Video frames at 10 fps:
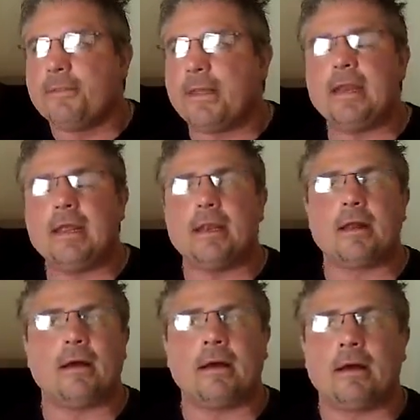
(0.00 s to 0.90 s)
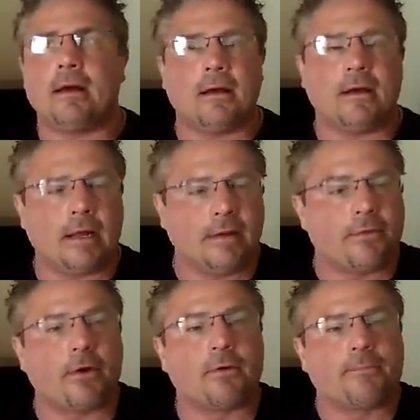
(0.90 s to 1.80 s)
they needed
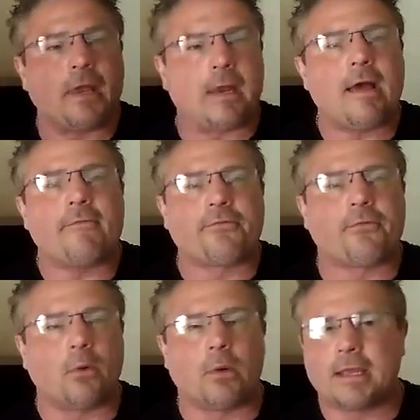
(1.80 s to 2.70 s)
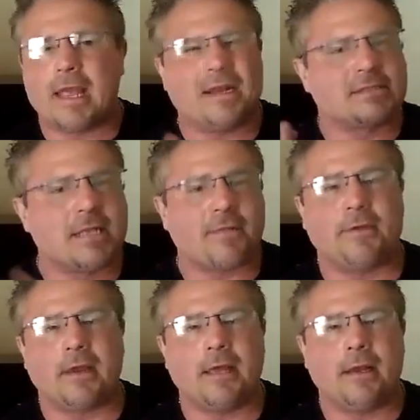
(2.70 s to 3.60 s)
another, they have a 401k, it has
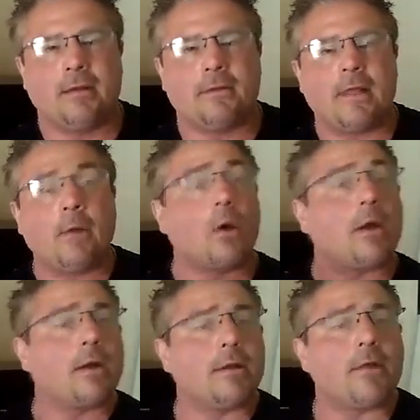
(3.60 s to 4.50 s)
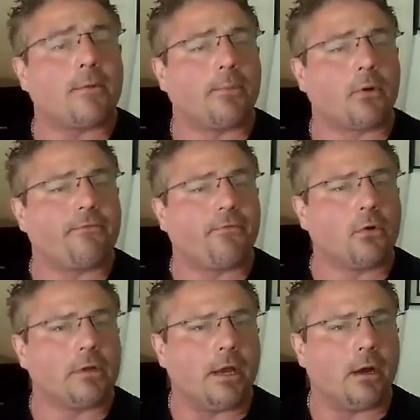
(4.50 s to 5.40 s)
nothing in it. They wanted another
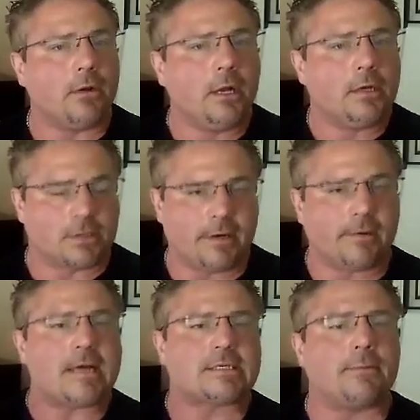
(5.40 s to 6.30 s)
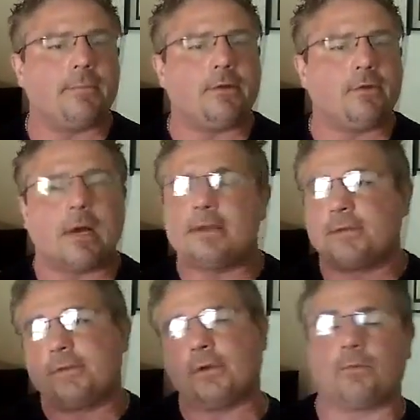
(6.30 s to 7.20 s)
portfolio. So they were asking me, do I
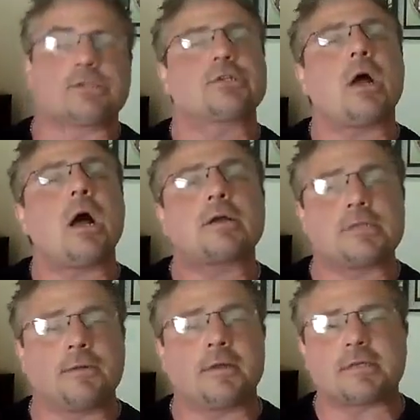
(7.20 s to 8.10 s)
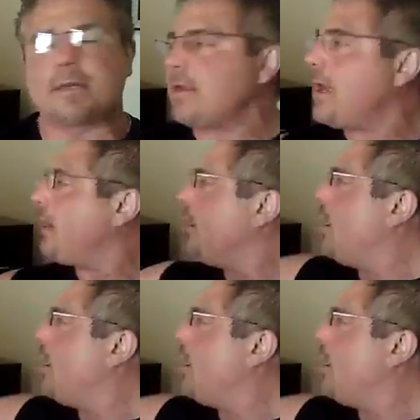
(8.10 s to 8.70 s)
do what stocks and things like that?